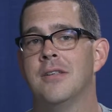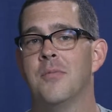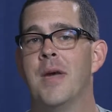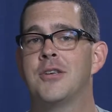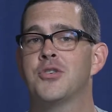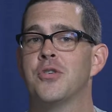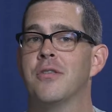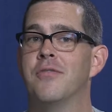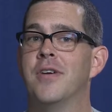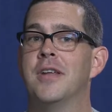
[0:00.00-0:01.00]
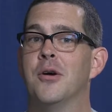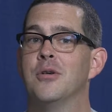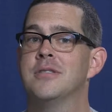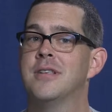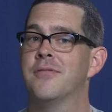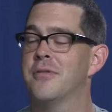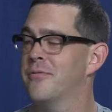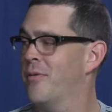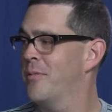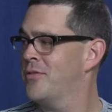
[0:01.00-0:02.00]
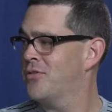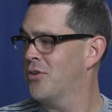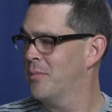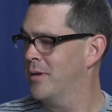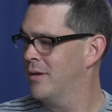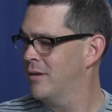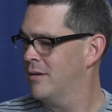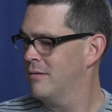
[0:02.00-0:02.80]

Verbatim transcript: to make sure the video is different from the sermon.